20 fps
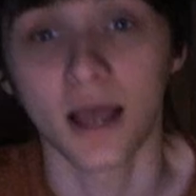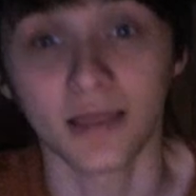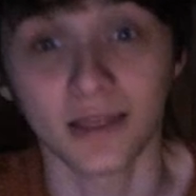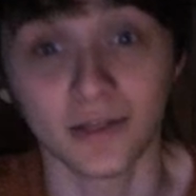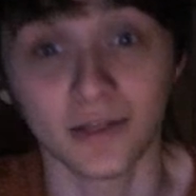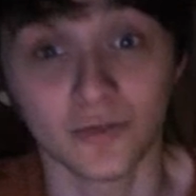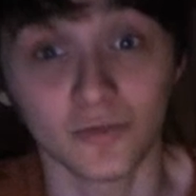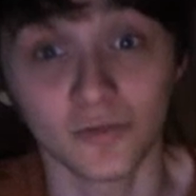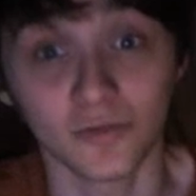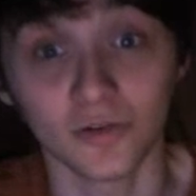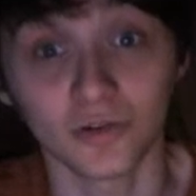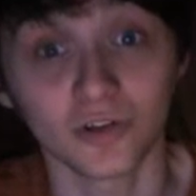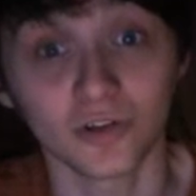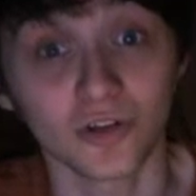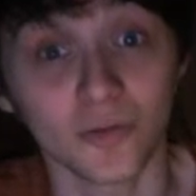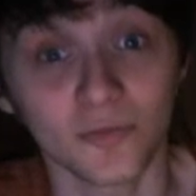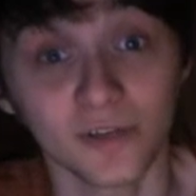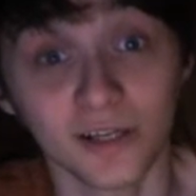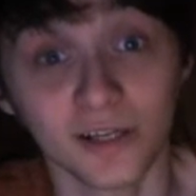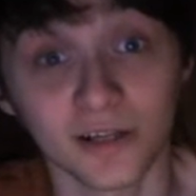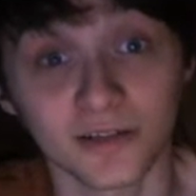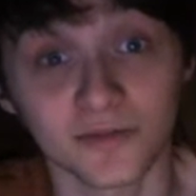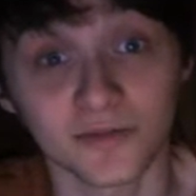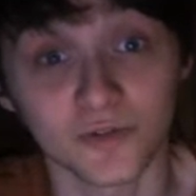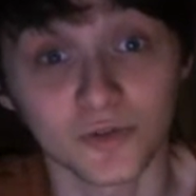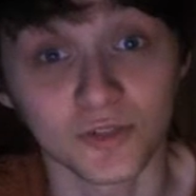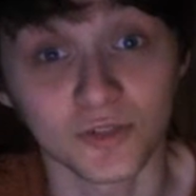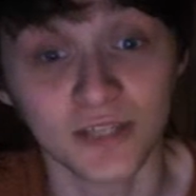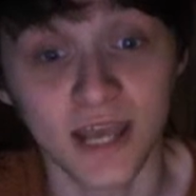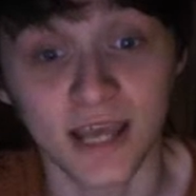and then you reveal the top 3 cards
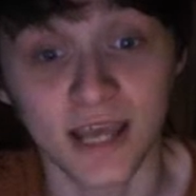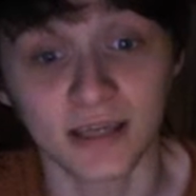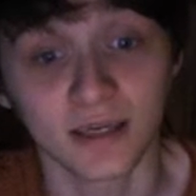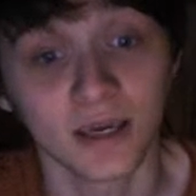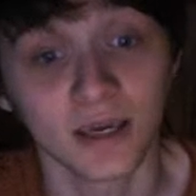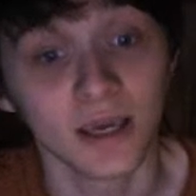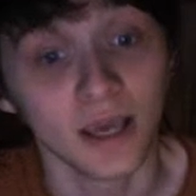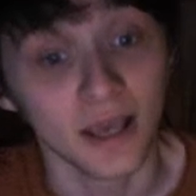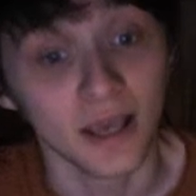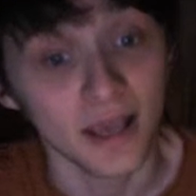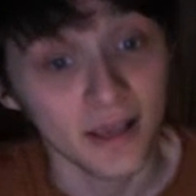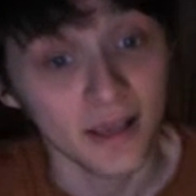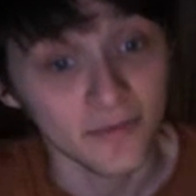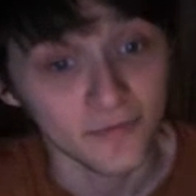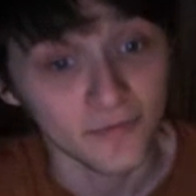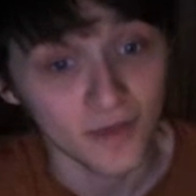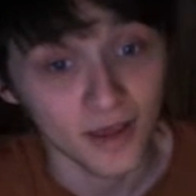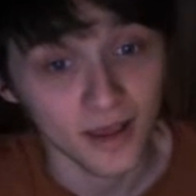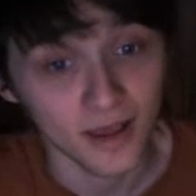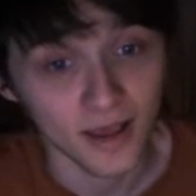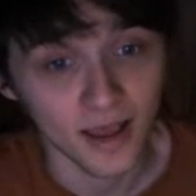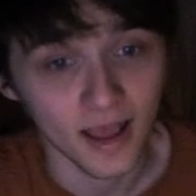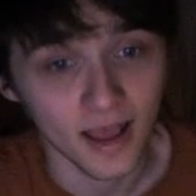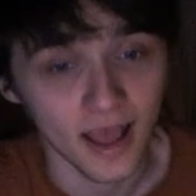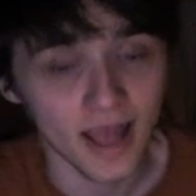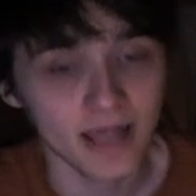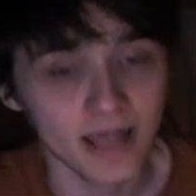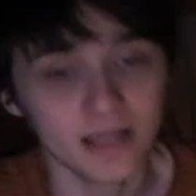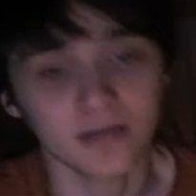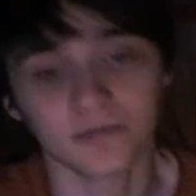of your deck. If
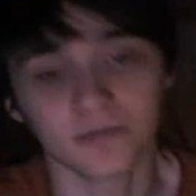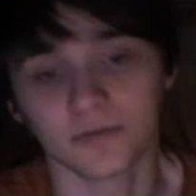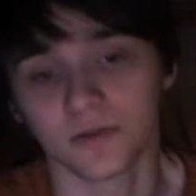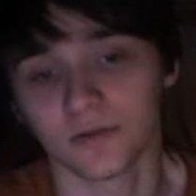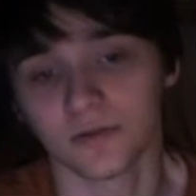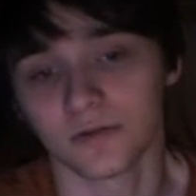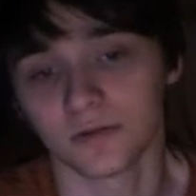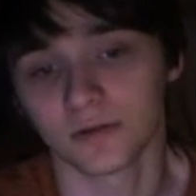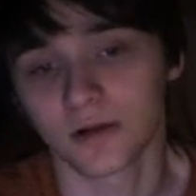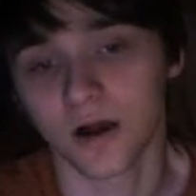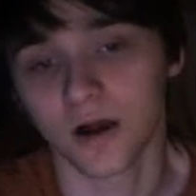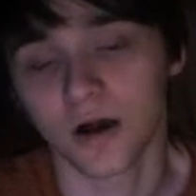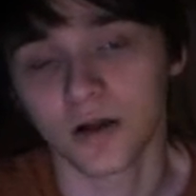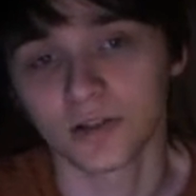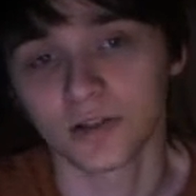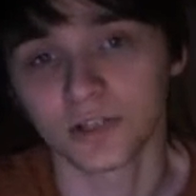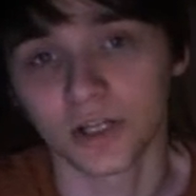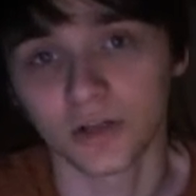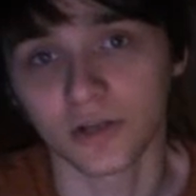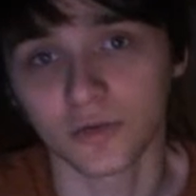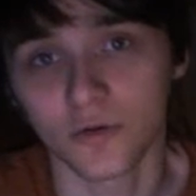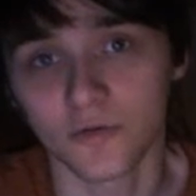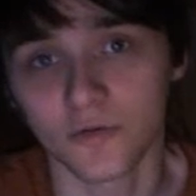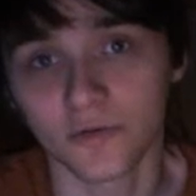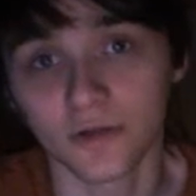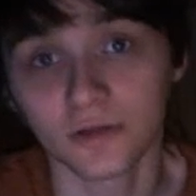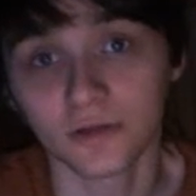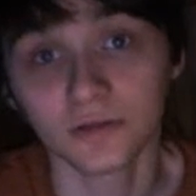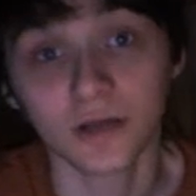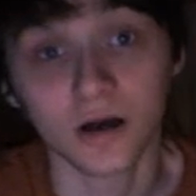any of the cards that you
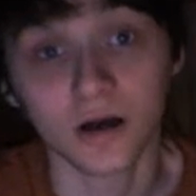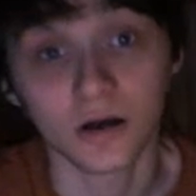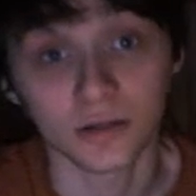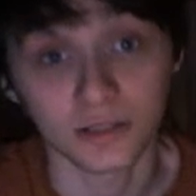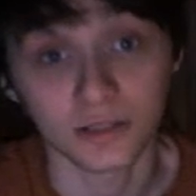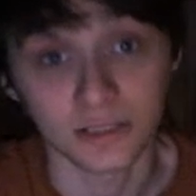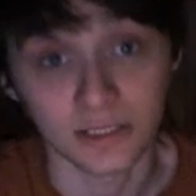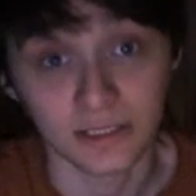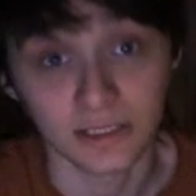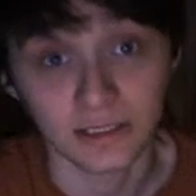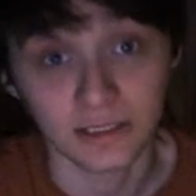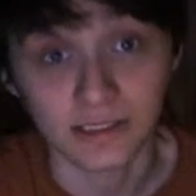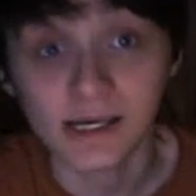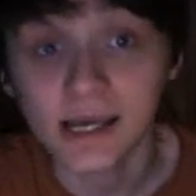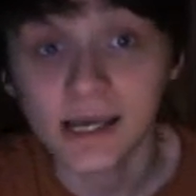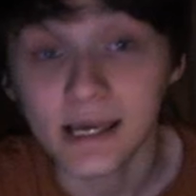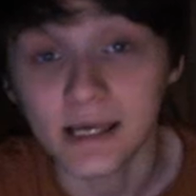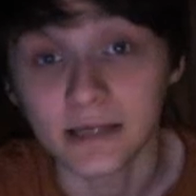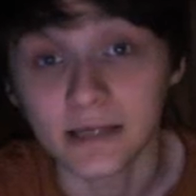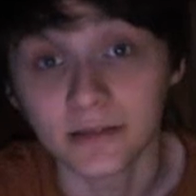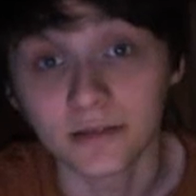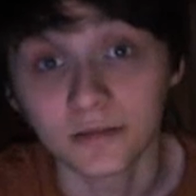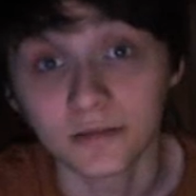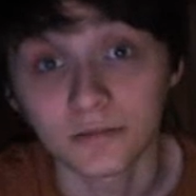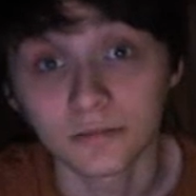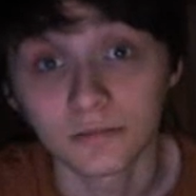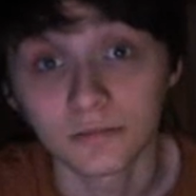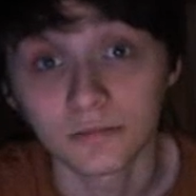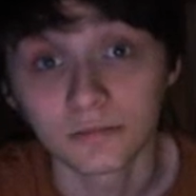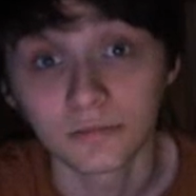revealed are the declared,
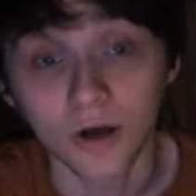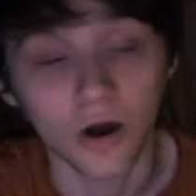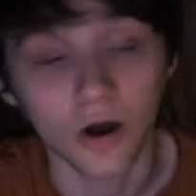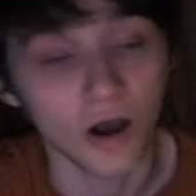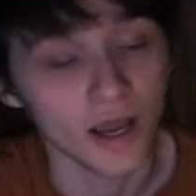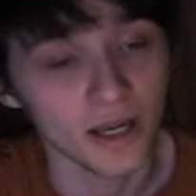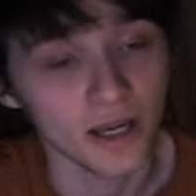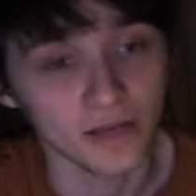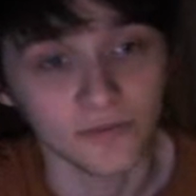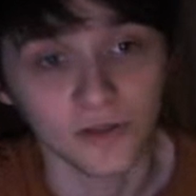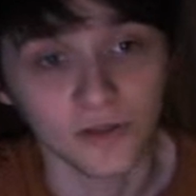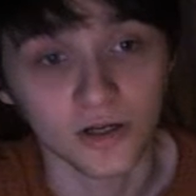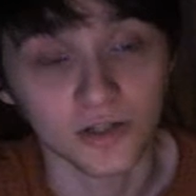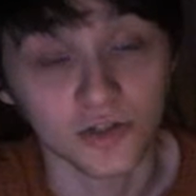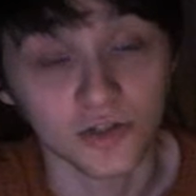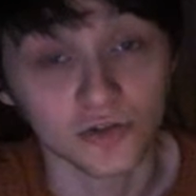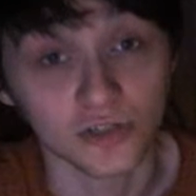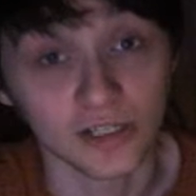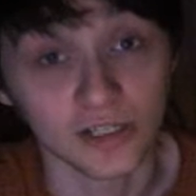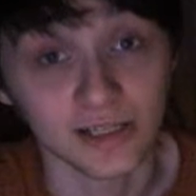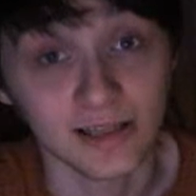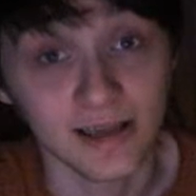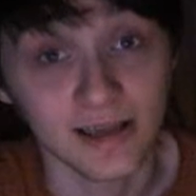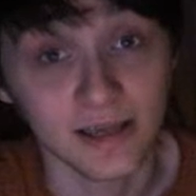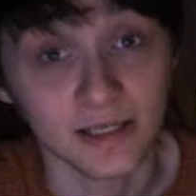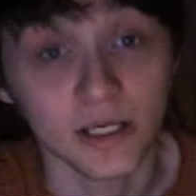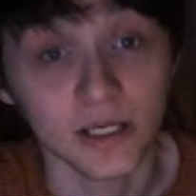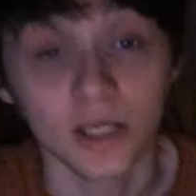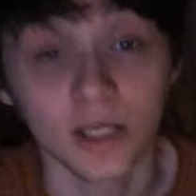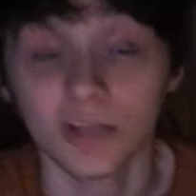or any of the cards you
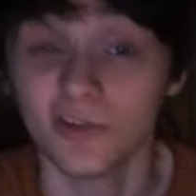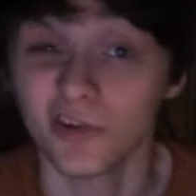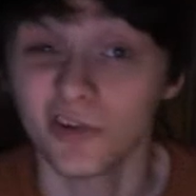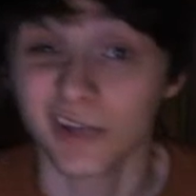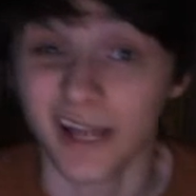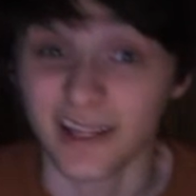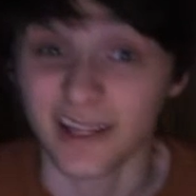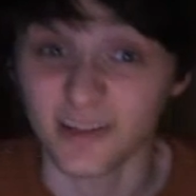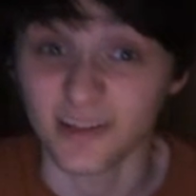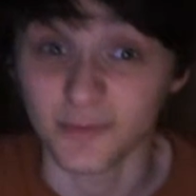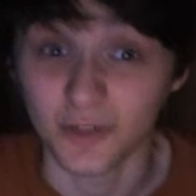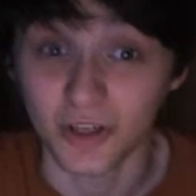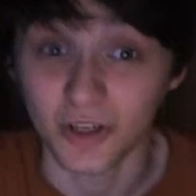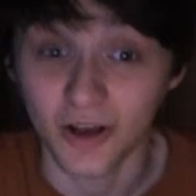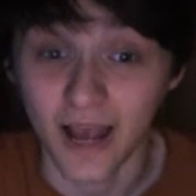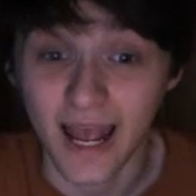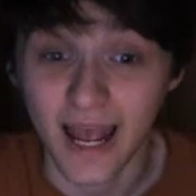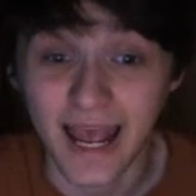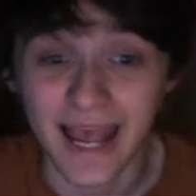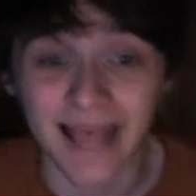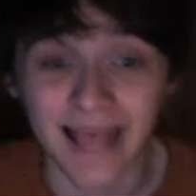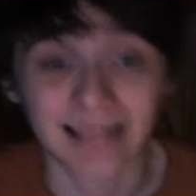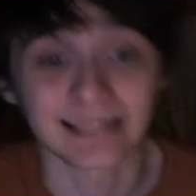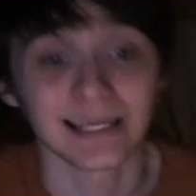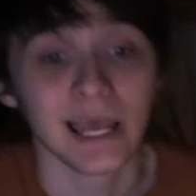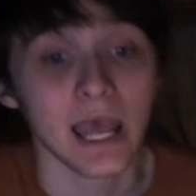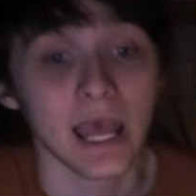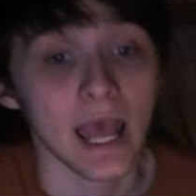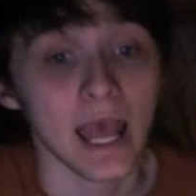declared, you can add them to your hand.